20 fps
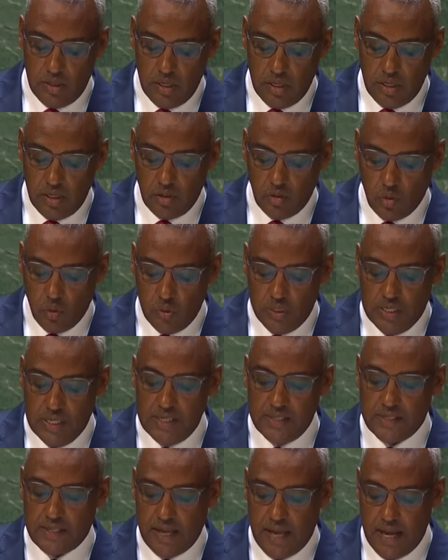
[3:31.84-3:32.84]
to
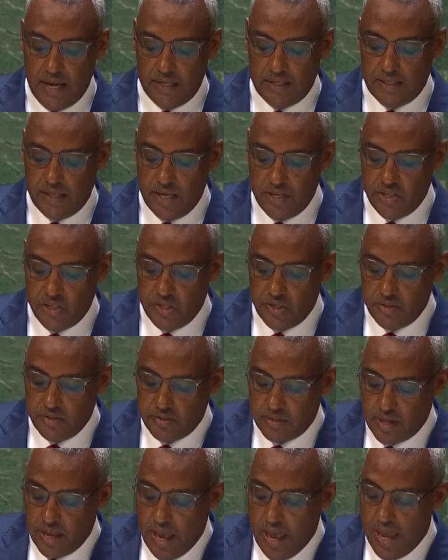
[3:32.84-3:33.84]
de-escalate tensions
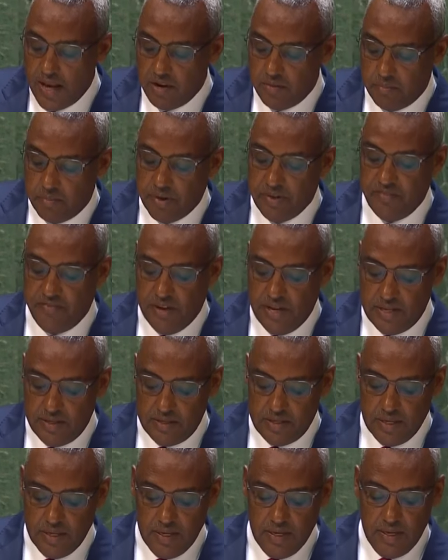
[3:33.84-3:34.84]
and prevent
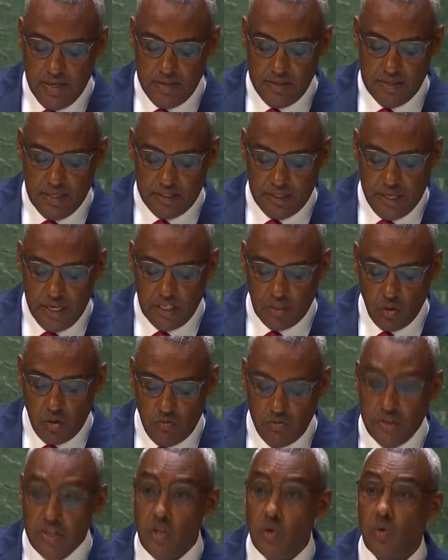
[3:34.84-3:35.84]
the threat of
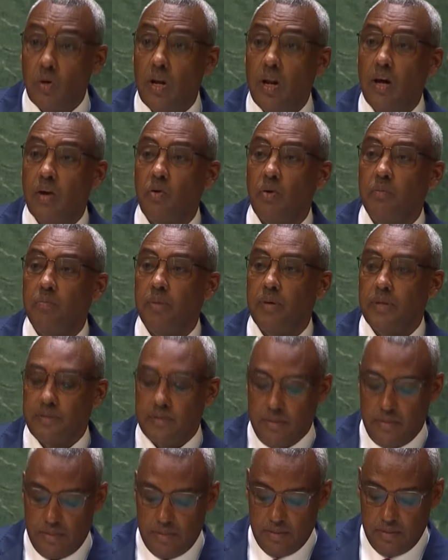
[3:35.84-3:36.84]
nuclear weapons.
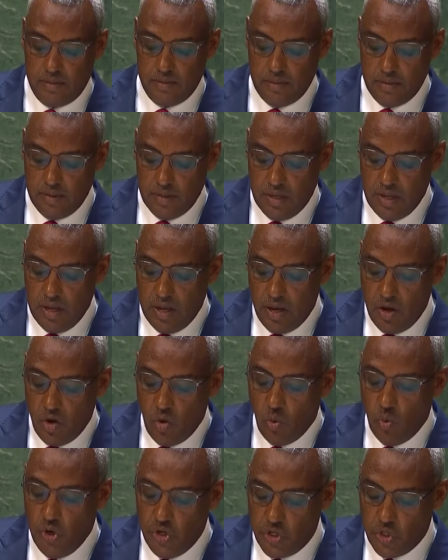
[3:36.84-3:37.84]

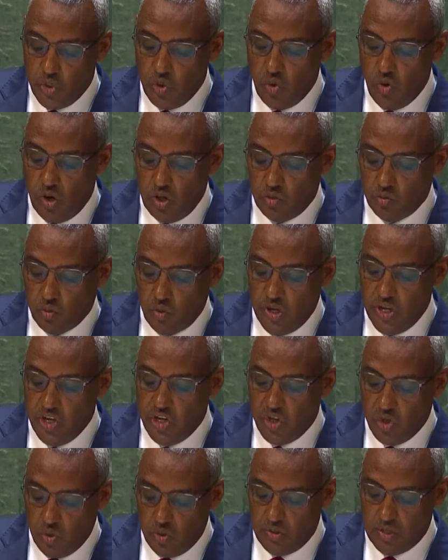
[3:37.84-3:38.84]
We should also
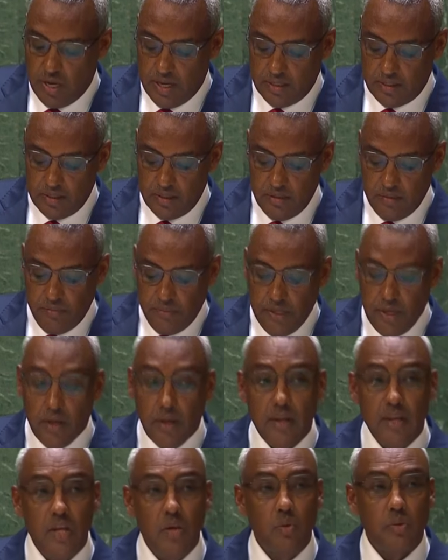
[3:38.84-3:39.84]
ensure that
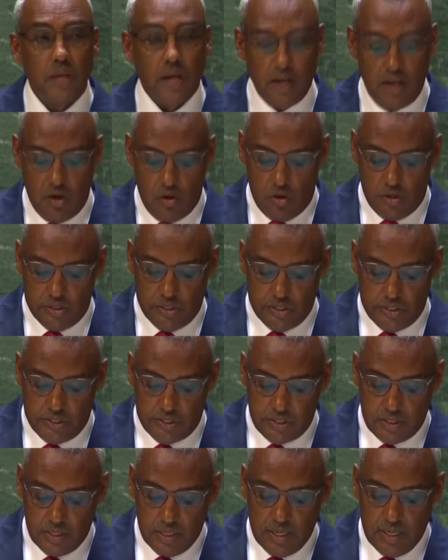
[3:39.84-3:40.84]
new technologies
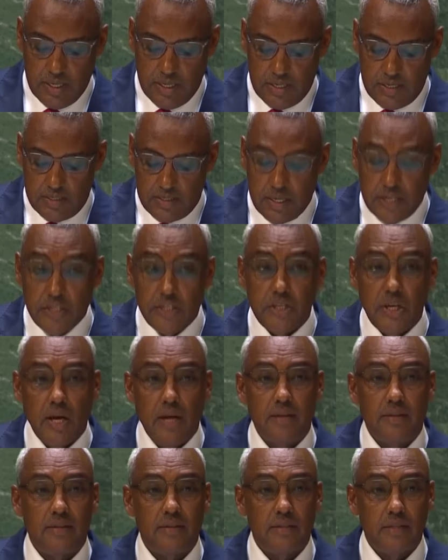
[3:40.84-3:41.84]
such
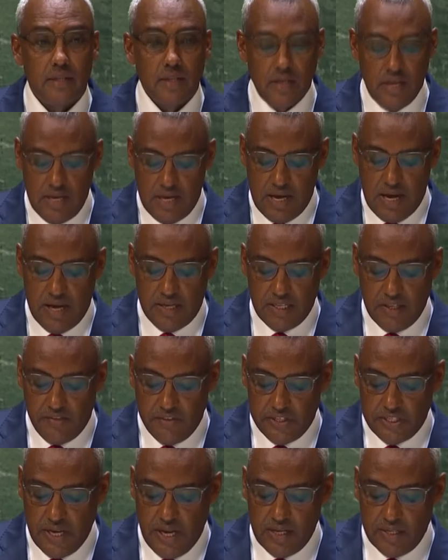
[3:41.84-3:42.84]
as
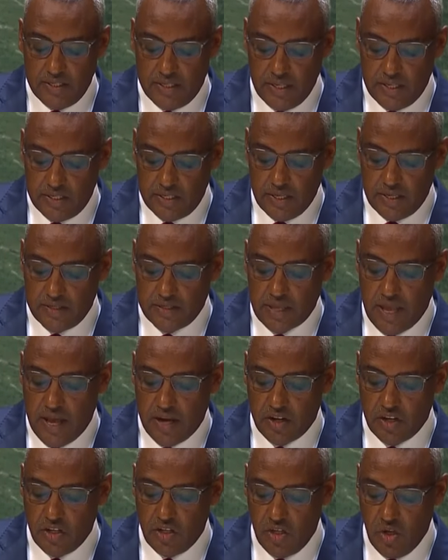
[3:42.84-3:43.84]
artificial intelligence are
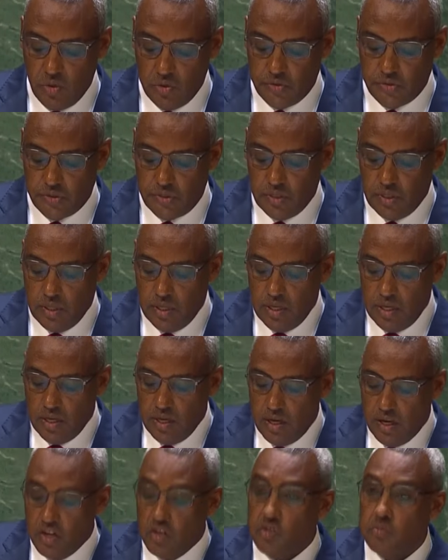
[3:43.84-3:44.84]
used
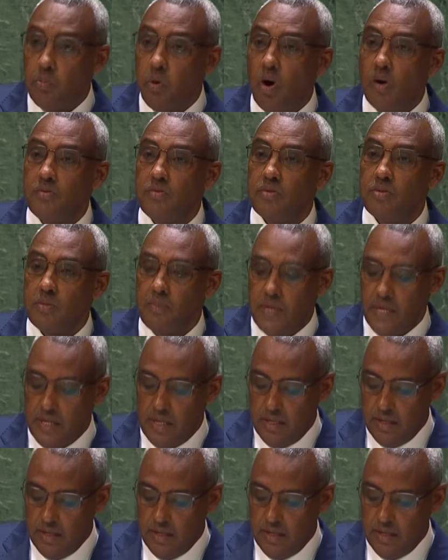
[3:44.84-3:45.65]
responsibly